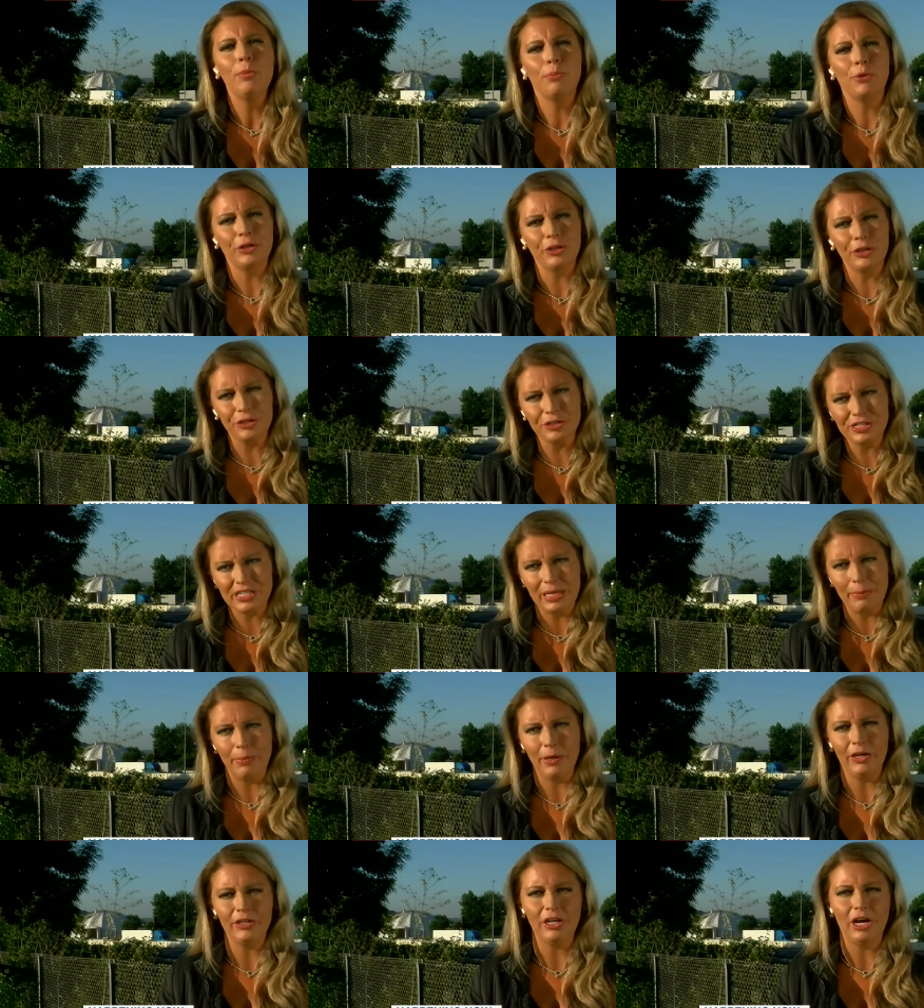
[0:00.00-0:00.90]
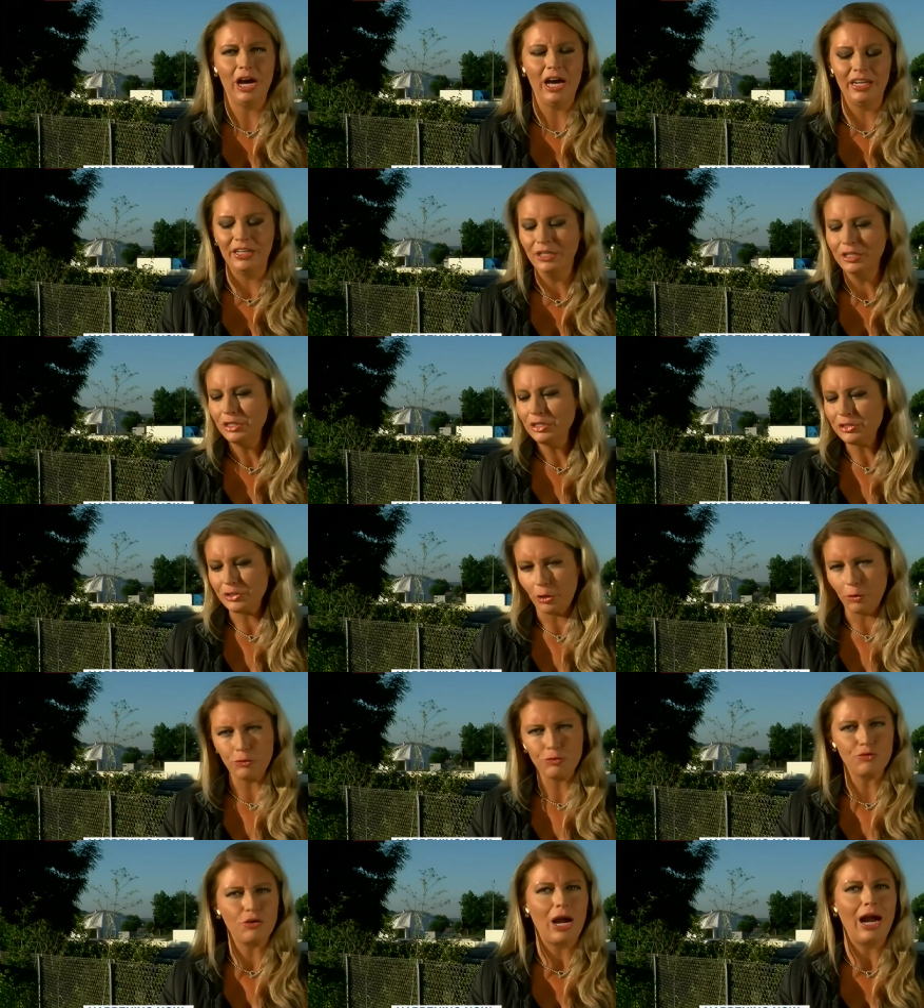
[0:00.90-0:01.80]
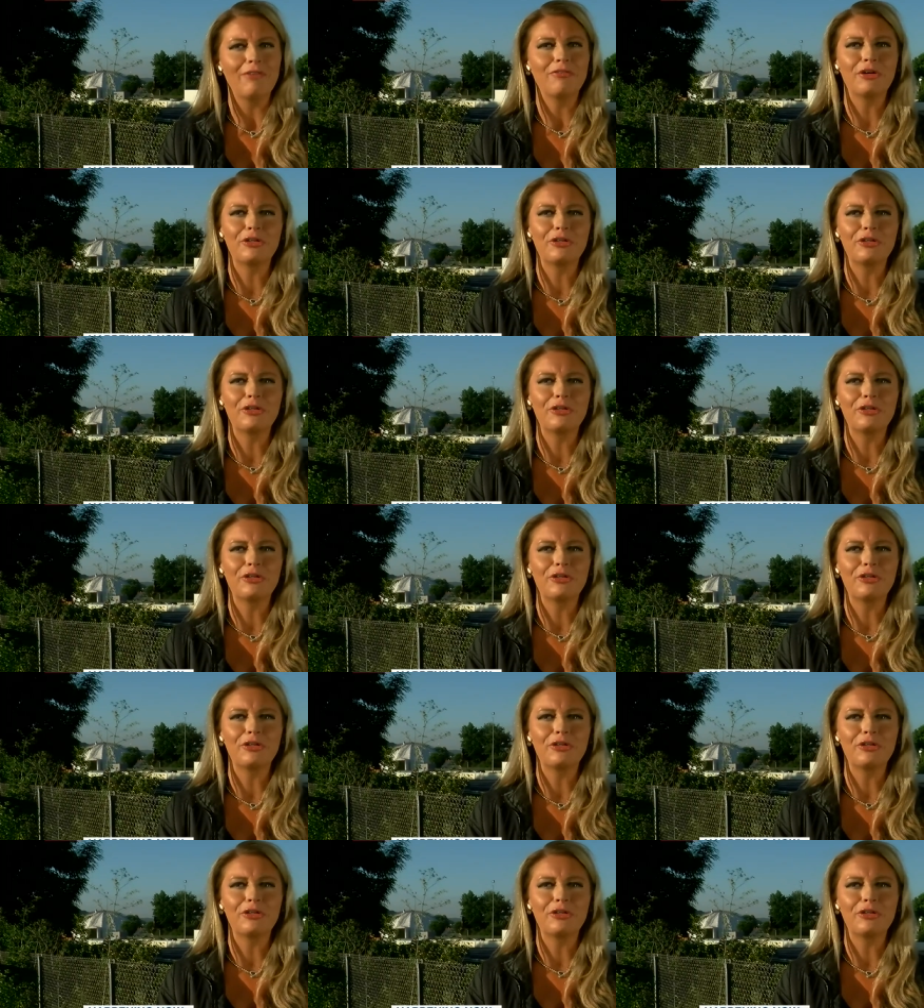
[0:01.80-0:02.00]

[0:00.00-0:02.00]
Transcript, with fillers: Put your seatbelt on. Don't drive